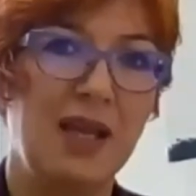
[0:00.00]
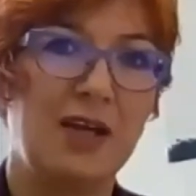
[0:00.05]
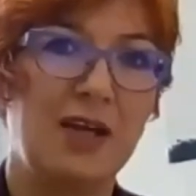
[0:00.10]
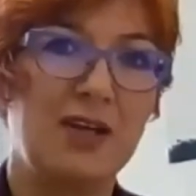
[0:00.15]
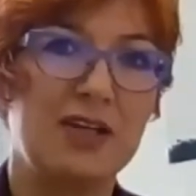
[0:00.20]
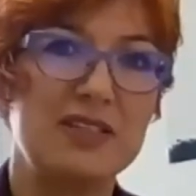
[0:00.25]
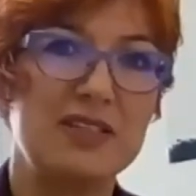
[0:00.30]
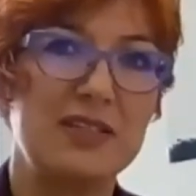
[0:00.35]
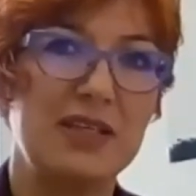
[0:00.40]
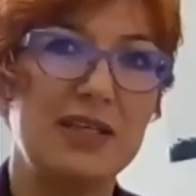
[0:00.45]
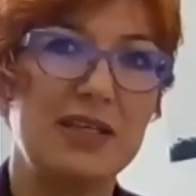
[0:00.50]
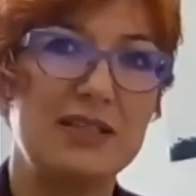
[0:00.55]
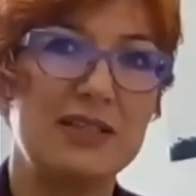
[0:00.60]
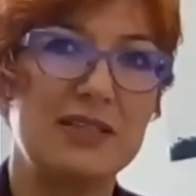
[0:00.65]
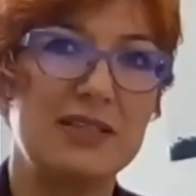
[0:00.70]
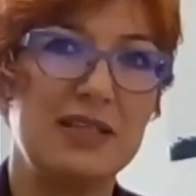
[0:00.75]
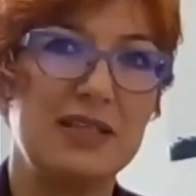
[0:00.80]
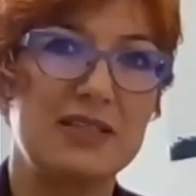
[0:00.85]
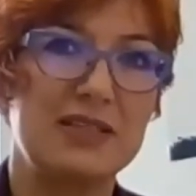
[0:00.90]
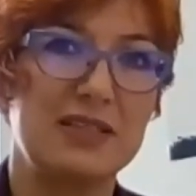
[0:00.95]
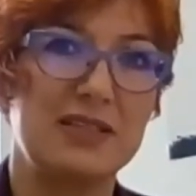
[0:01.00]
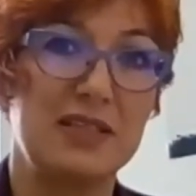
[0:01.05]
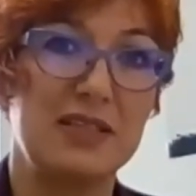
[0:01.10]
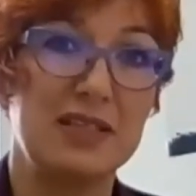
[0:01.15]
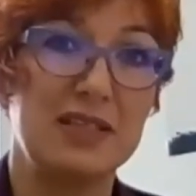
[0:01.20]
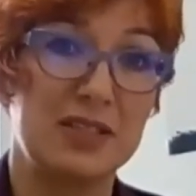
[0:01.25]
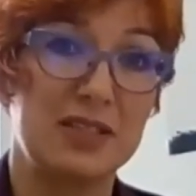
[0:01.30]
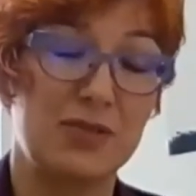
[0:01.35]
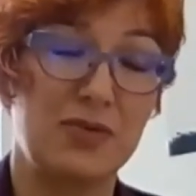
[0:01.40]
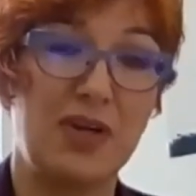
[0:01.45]
because
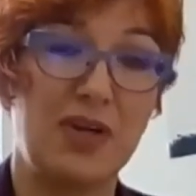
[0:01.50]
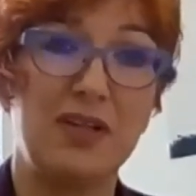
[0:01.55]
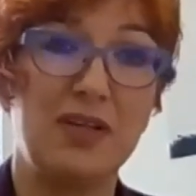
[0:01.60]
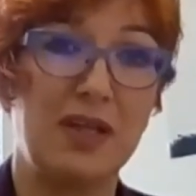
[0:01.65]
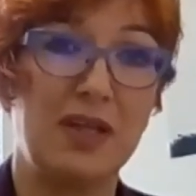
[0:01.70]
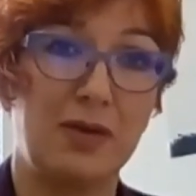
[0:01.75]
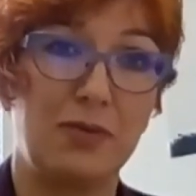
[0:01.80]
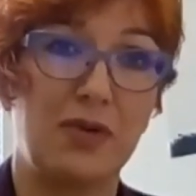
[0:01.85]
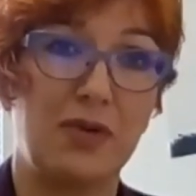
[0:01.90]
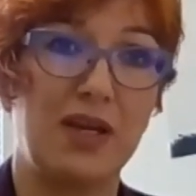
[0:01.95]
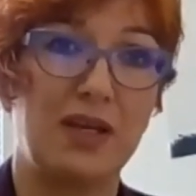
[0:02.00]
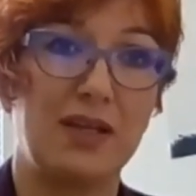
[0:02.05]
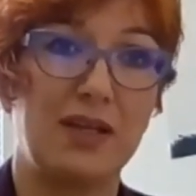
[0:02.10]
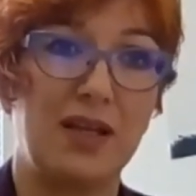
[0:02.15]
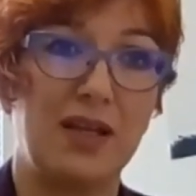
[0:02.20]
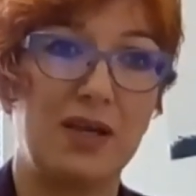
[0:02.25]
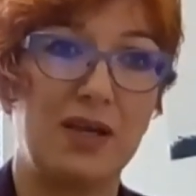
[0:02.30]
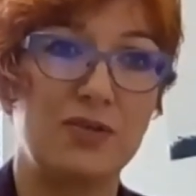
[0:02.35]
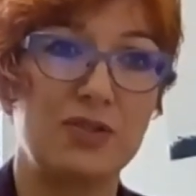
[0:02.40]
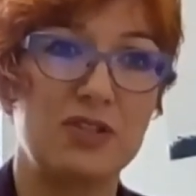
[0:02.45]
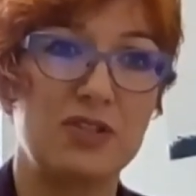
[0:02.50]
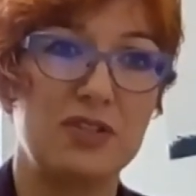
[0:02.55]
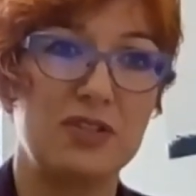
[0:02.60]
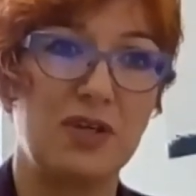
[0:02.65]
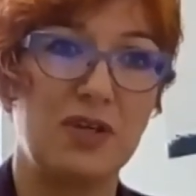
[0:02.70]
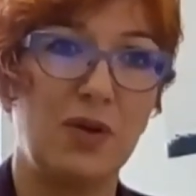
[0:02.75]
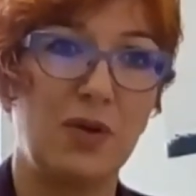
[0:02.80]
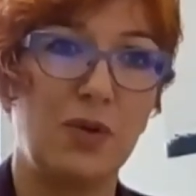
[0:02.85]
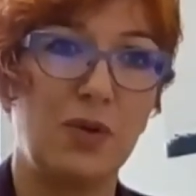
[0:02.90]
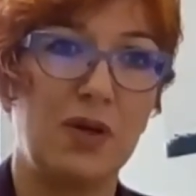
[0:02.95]
it's trending right now.
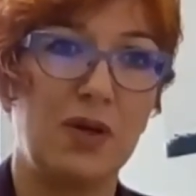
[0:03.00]
So